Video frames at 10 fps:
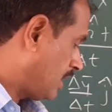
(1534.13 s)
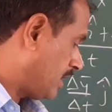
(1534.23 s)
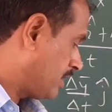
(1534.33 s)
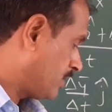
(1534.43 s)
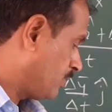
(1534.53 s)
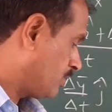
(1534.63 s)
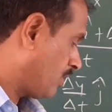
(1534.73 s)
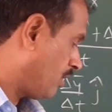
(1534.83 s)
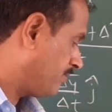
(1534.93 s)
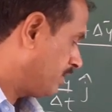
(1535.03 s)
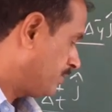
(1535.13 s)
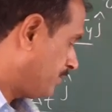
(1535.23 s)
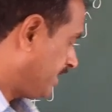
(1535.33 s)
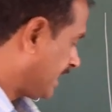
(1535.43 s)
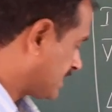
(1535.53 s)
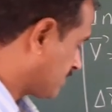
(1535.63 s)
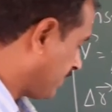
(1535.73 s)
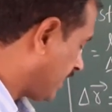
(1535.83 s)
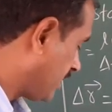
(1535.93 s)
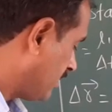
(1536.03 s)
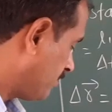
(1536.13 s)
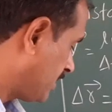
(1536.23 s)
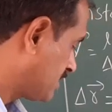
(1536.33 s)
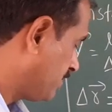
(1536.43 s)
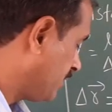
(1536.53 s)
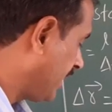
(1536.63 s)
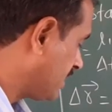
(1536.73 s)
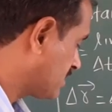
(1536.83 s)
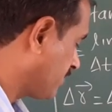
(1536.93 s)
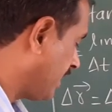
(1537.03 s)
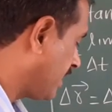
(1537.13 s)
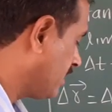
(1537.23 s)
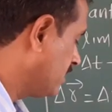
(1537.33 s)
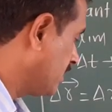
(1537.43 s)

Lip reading: under root of vx square plus vy square.